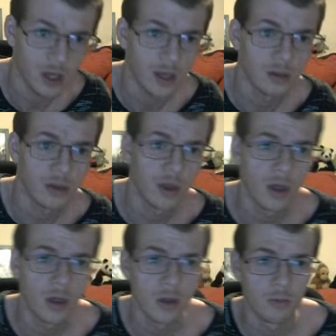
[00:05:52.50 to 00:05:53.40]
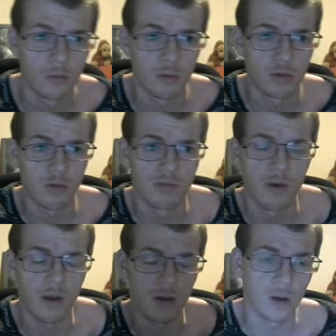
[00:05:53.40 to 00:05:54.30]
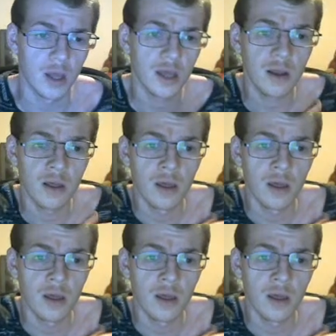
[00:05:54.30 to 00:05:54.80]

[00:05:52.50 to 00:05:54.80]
it, which was very weird.